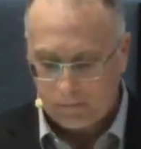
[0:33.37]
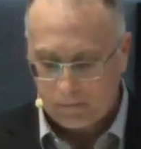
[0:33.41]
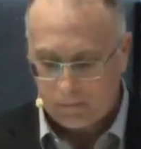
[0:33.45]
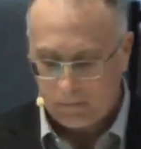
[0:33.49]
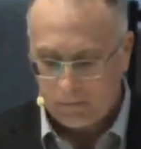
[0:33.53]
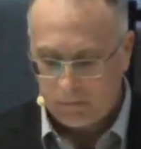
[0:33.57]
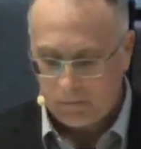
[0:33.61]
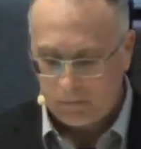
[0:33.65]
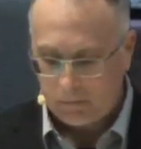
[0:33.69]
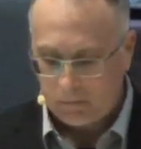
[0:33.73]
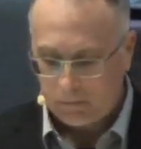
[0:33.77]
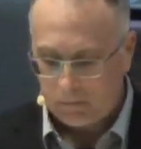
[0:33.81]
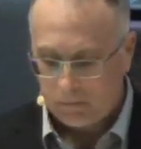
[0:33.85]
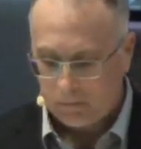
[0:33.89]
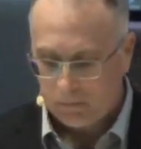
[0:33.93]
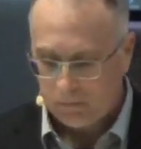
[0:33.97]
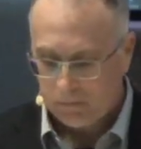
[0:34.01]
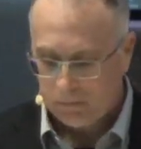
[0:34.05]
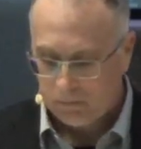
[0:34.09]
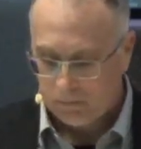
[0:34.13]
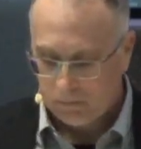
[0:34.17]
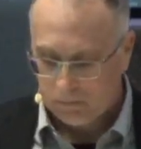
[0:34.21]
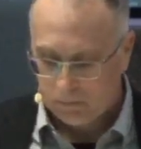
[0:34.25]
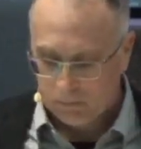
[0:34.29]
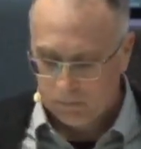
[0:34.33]

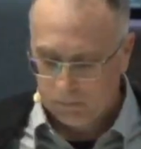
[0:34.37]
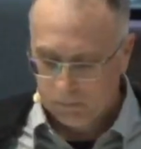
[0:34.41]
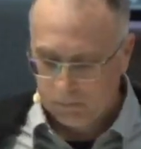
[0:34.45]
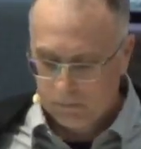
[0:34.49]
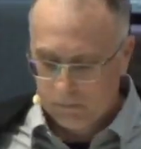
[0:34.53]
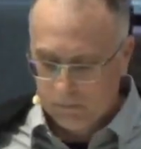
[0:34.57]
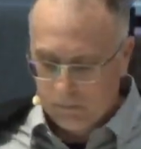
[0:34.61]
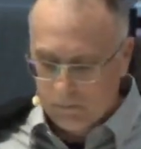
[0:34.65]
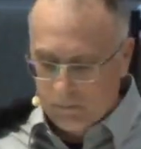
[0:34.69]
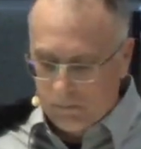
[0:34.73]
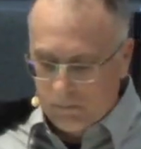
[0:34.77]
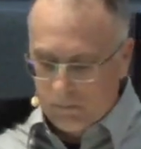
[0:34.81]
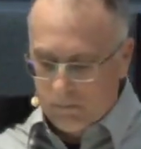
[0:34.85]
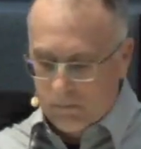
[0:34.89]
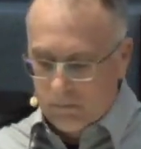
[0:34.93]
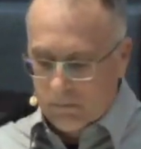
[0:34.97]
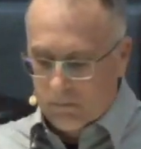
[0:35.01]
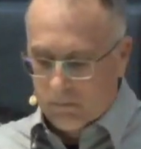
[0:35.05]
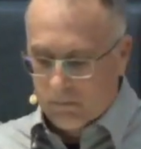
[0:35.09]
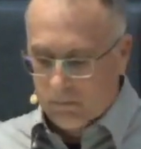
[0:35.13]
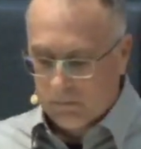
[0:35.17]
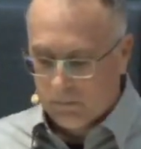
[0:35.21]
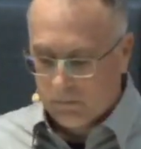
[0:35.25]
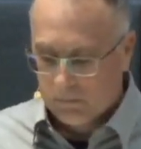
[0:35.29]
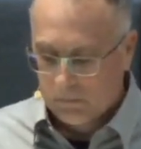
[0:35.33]

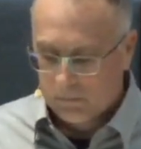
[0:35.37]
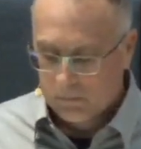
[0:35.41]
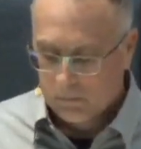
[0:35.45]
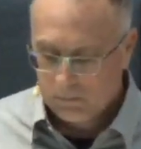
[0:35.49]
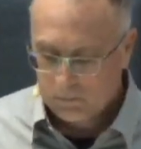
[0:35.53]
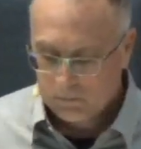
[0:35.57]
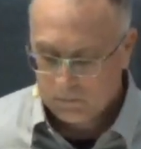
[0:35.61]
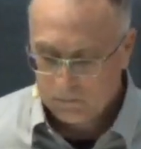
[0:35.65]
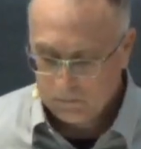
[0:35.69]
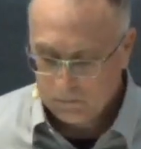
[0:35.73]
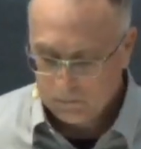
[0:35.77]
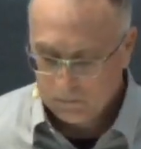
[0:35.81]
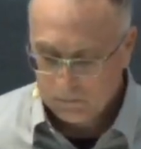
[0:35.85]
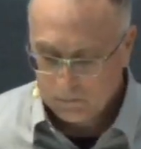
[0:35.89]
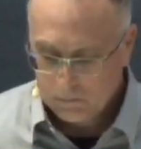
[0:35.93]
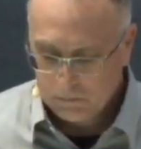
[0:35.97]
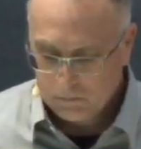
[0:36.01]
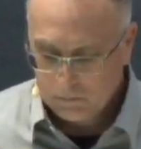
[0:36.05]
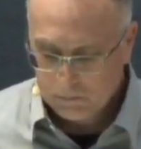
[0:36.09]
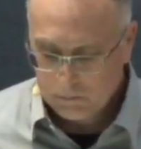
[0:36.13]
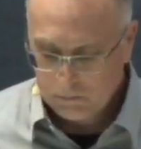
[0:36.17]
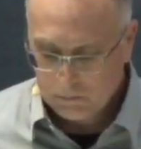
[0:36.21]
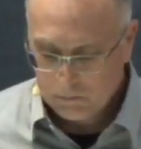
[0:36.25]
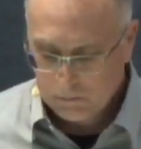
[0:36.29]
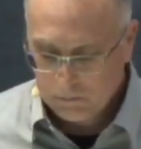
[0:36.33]

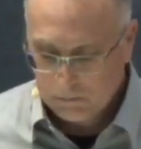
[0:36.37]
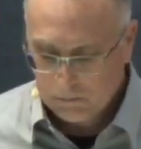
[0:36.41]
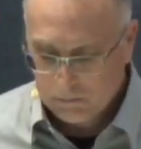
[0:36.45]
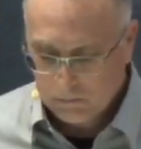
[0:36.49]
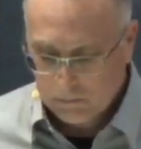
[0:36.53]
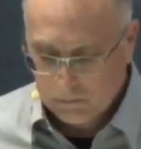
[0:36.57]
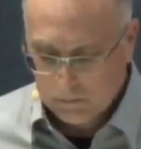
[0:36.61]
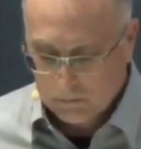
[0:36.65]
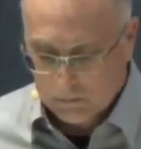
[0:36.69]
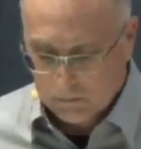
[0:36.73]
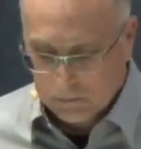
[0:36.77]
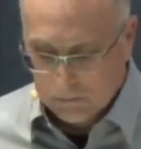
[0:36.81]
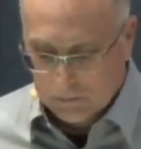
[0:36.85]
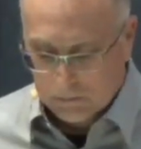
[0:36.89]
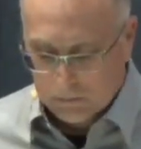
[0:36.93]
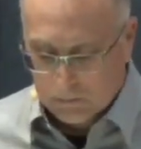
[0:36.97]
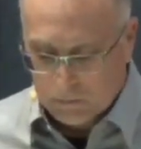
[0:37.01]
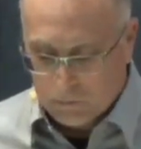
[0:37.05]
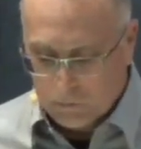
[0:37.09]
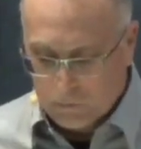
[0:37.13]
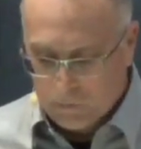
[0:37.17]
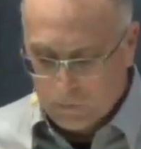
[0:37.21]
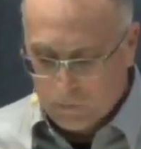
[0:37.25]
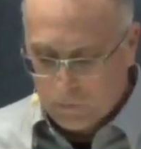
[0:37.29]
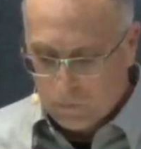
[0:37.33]

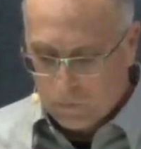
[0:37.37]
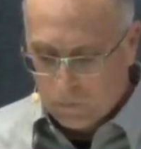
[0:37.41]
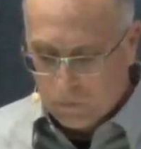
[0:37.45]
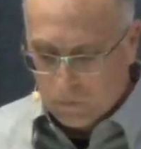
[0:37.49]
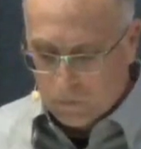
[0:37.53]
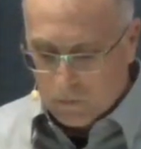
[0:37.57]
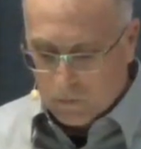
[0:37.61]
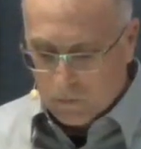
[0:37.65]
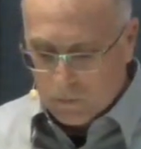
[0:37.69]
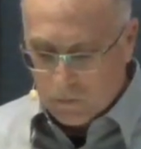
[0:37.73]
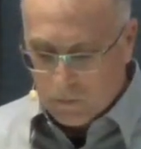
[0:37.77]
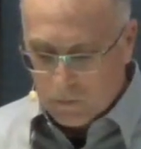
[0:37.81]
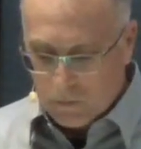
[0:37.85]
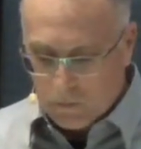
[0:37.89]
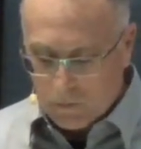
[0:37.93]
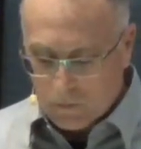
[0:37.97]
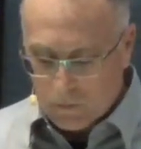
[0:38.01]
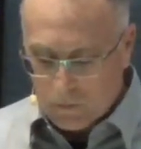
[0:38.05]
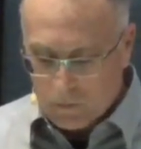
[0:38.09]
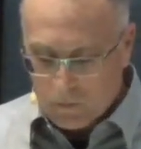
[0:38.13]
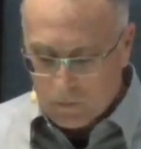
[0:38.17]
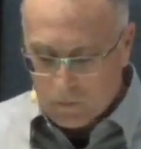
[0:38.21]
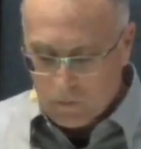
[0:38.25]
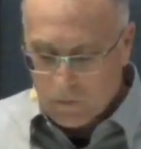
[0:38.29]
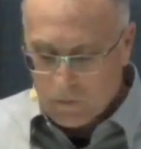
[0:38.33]

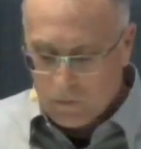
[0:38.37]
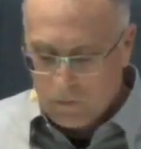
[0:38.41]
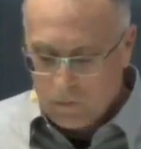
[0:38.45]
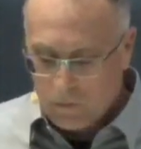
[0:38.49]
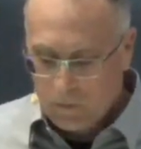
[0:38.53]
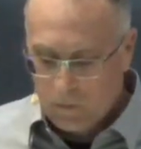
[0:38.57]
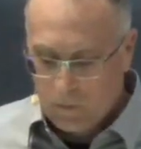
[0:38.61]
[no speech]